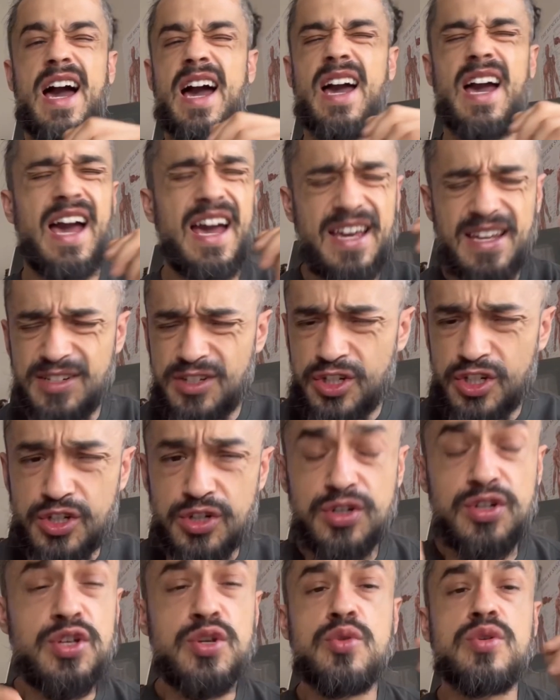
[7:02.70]
I
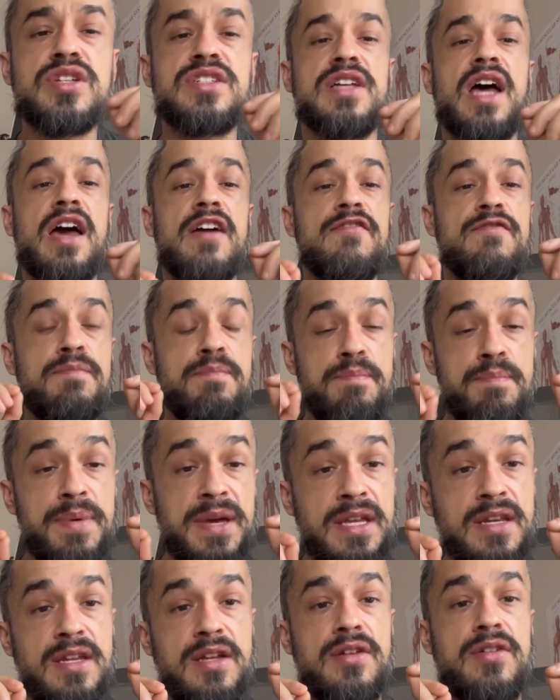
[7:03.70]
assure you, because I've
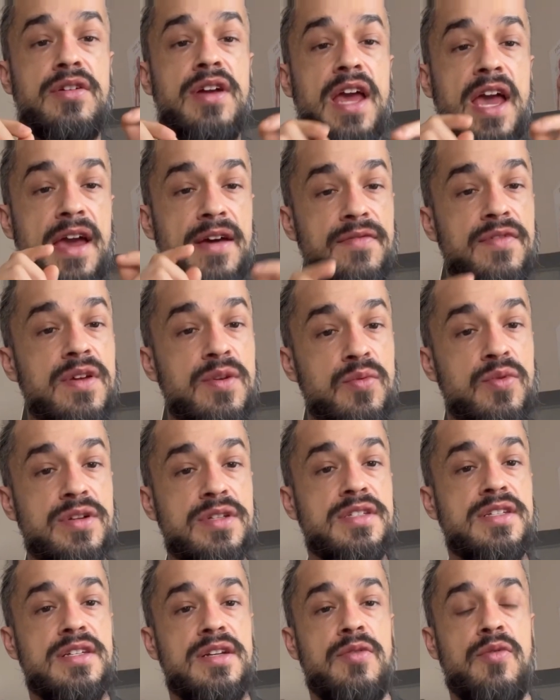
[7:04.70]
been here, every
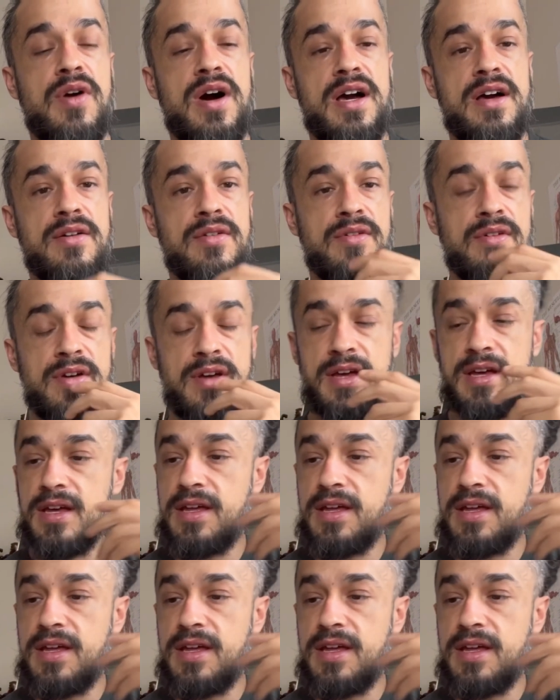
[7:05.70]
once in a while,